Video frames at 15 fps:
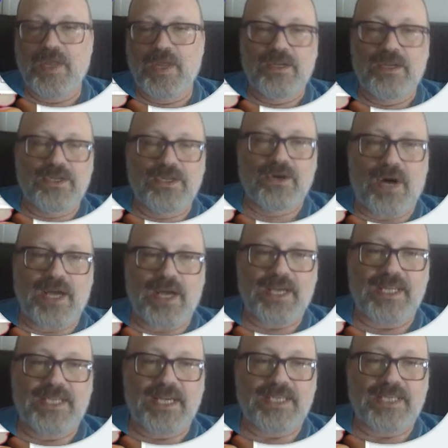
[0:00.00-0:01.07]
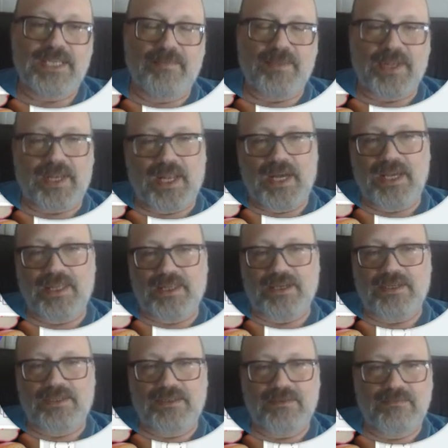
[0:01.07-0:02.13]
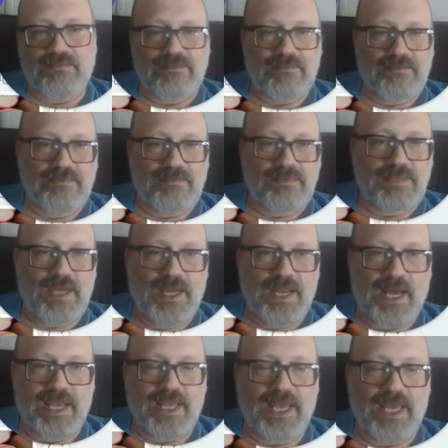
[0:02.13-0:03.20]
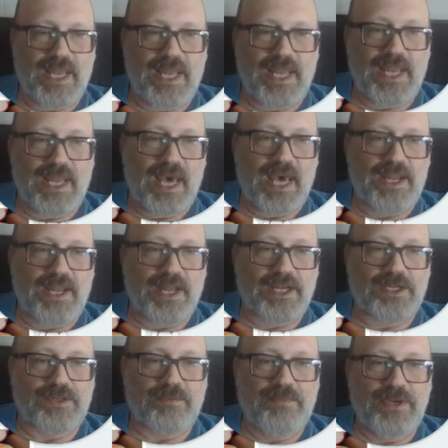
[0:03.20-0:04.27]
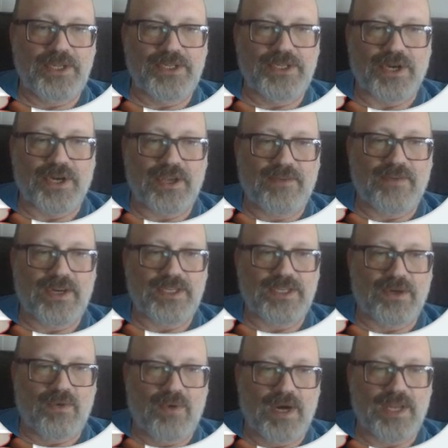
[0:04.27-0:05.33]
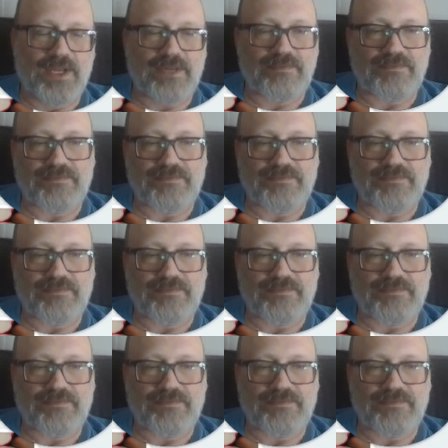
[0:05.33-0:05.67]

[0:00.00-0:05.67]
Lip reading: So I can take something like this and I can add an extra picture if I so want it.